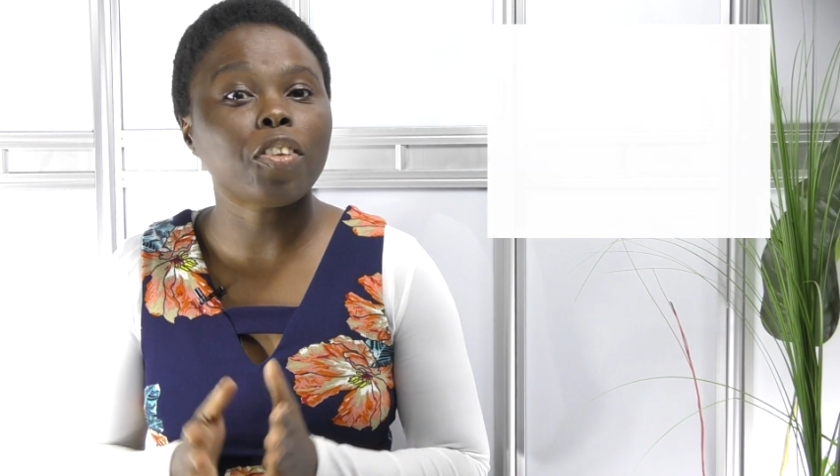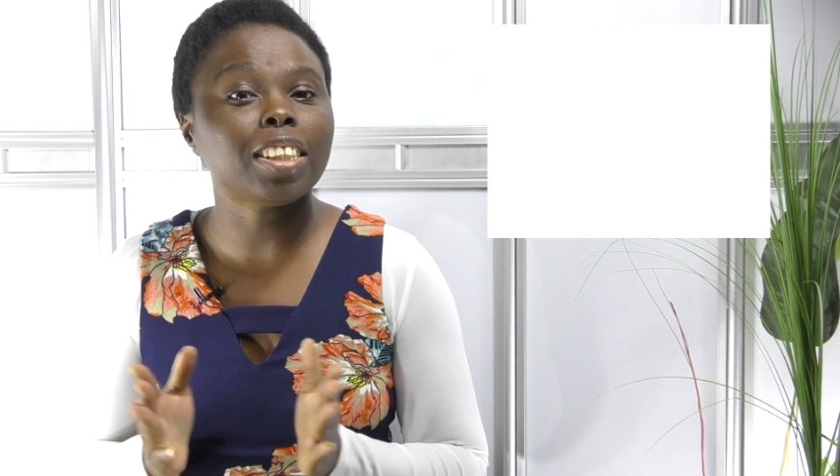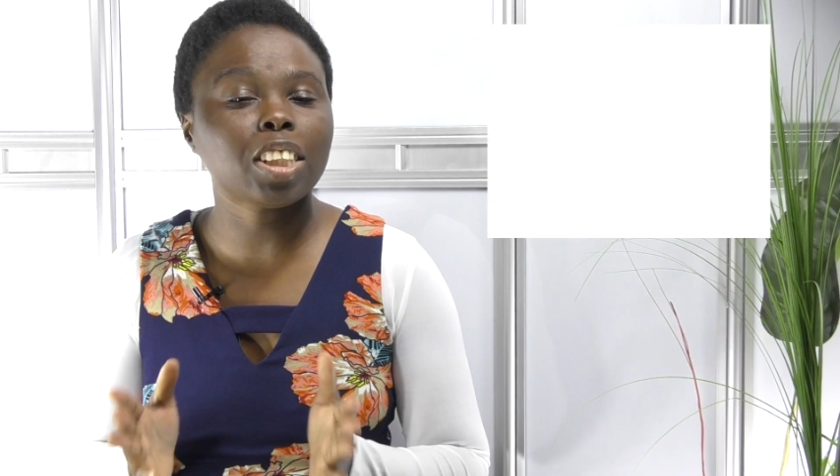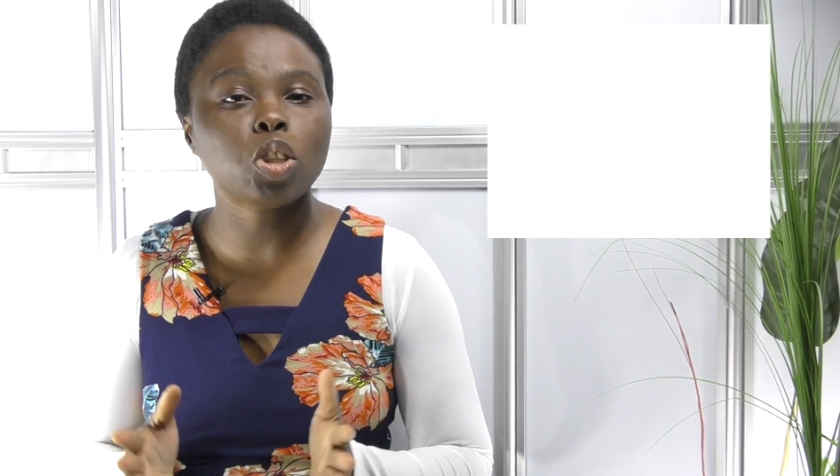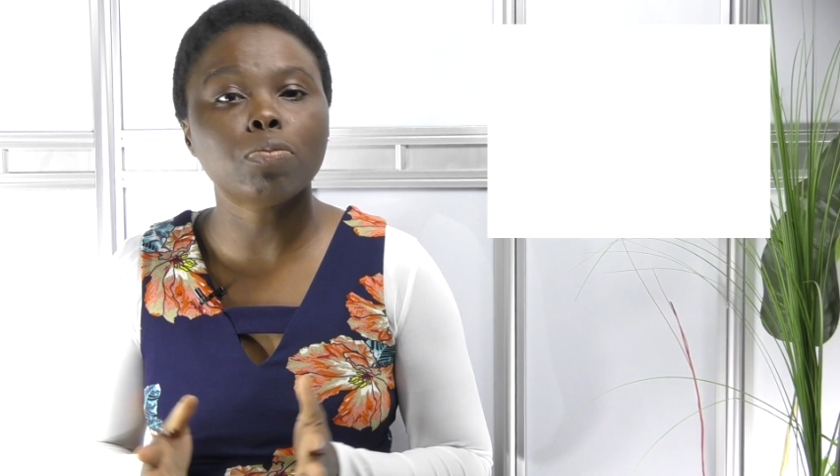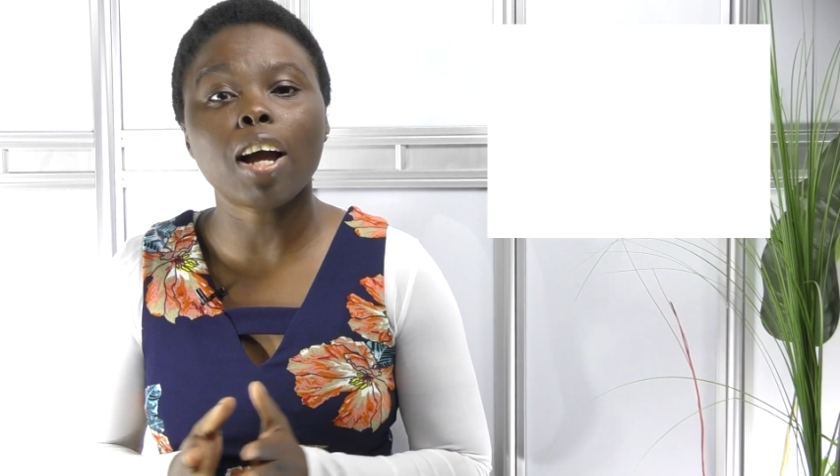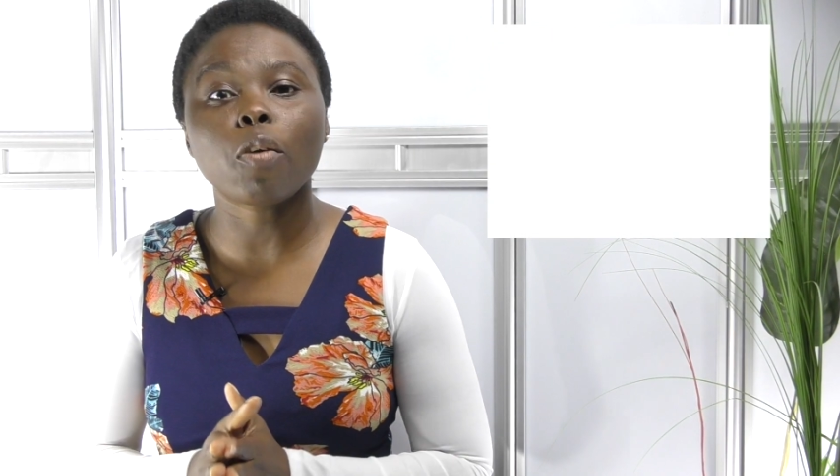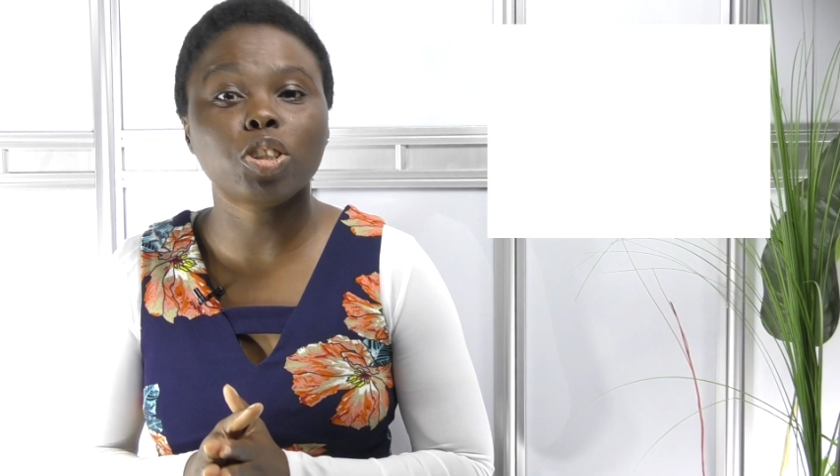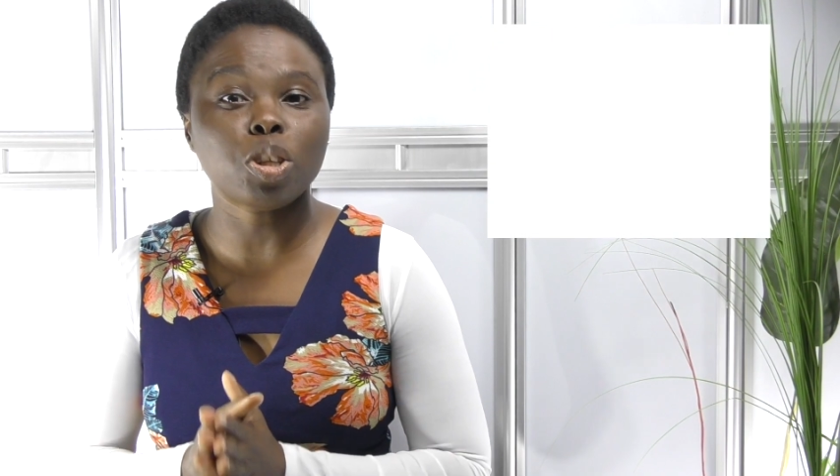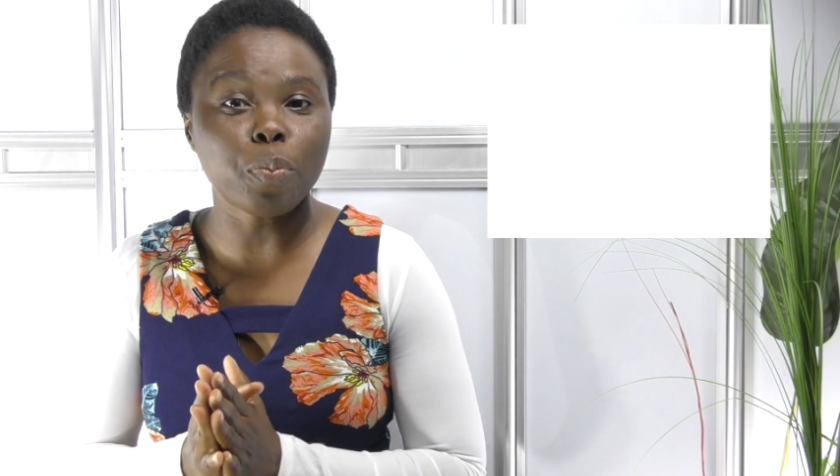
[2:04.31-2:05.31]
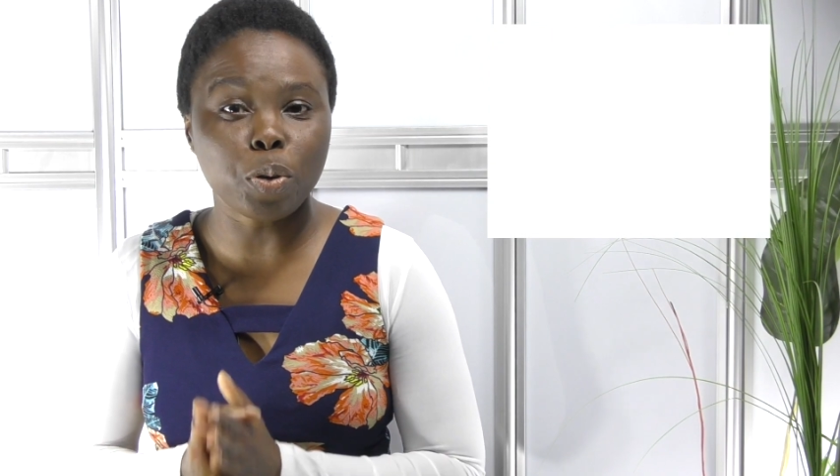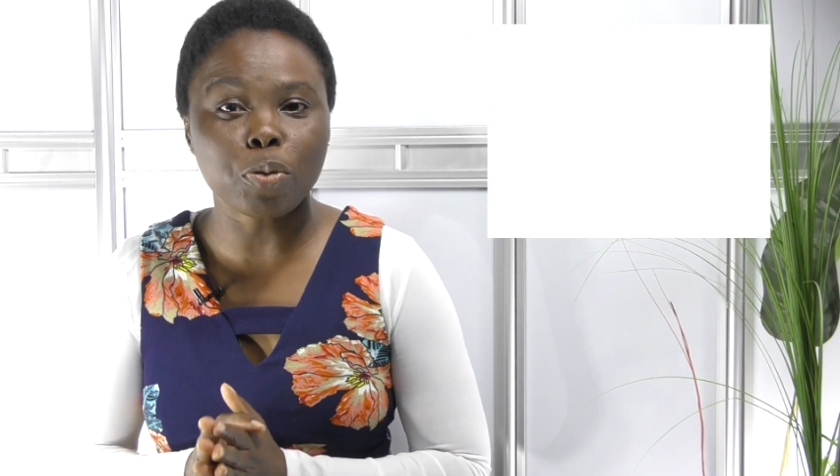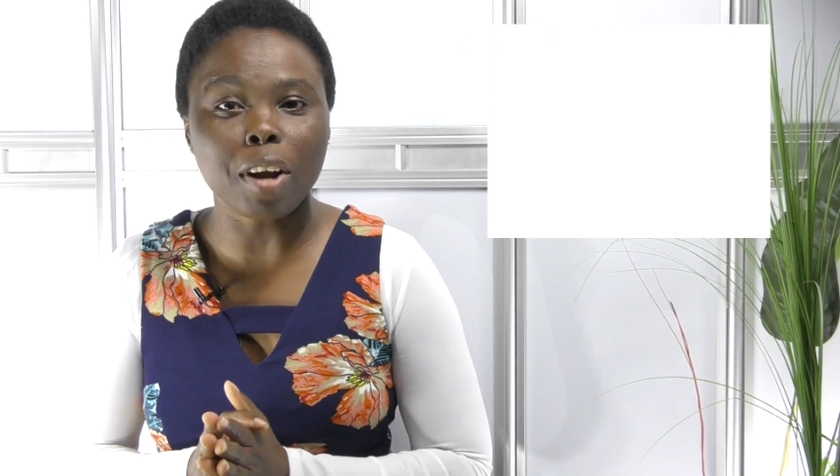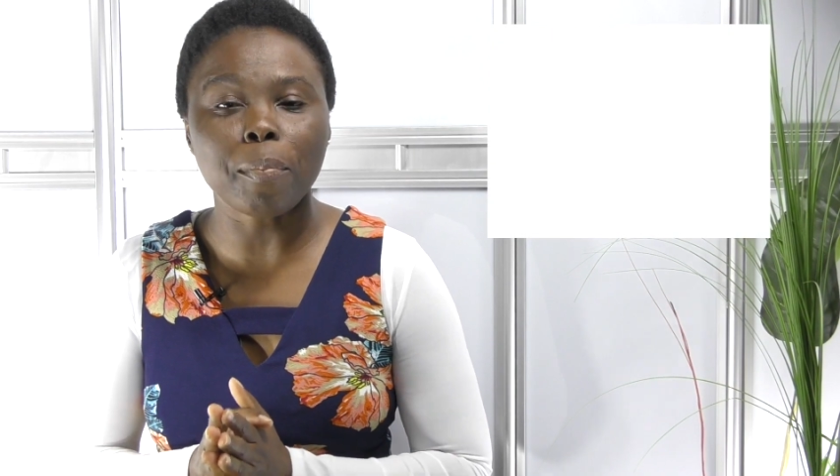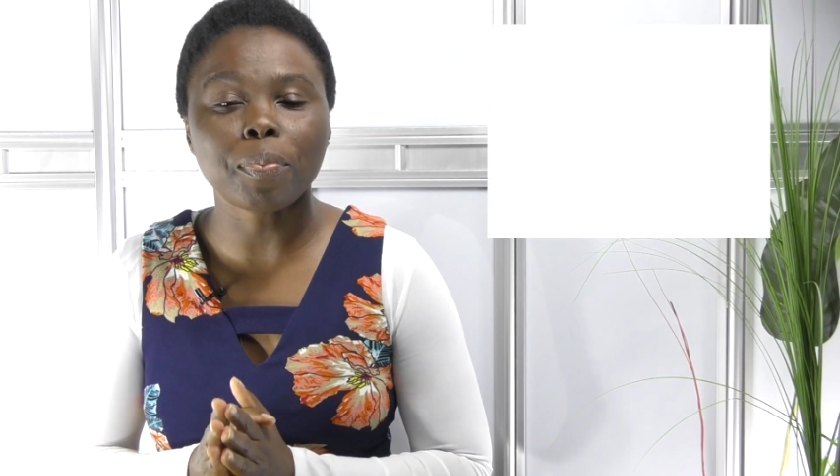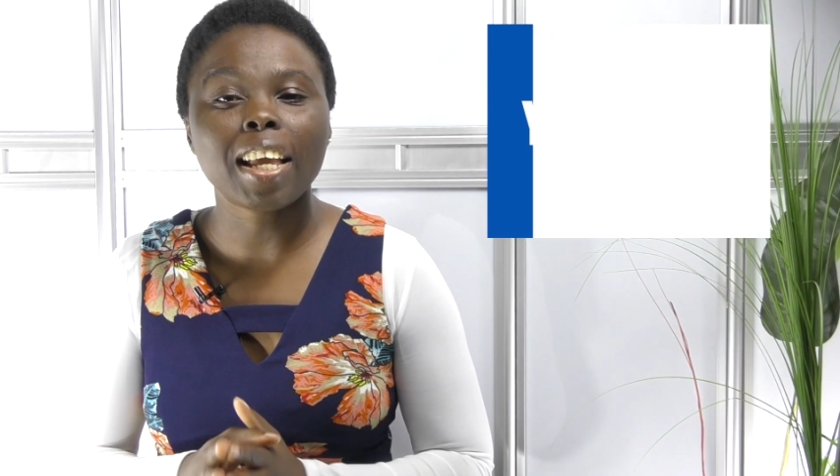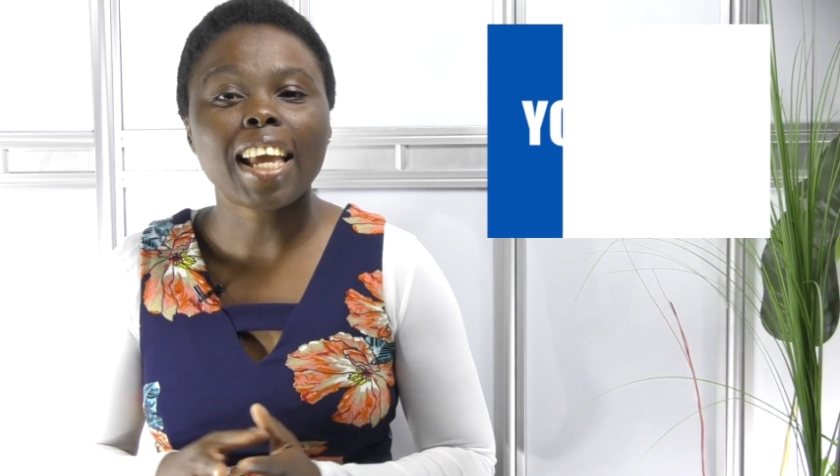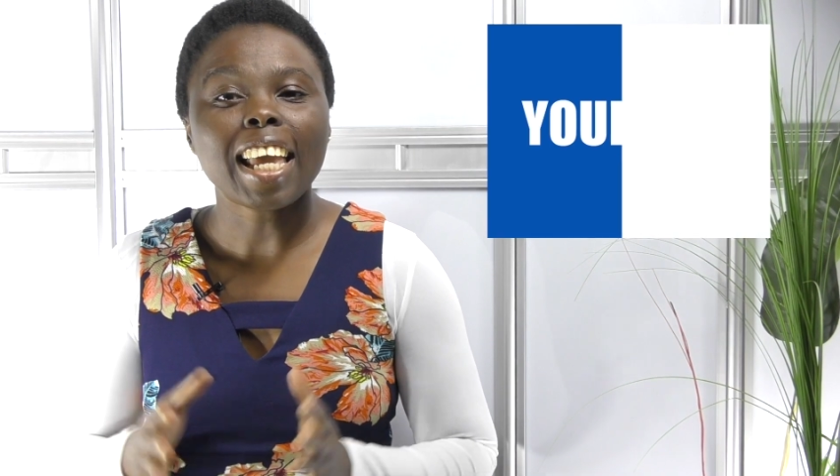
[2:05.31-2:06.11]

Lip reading: of the skilled migration program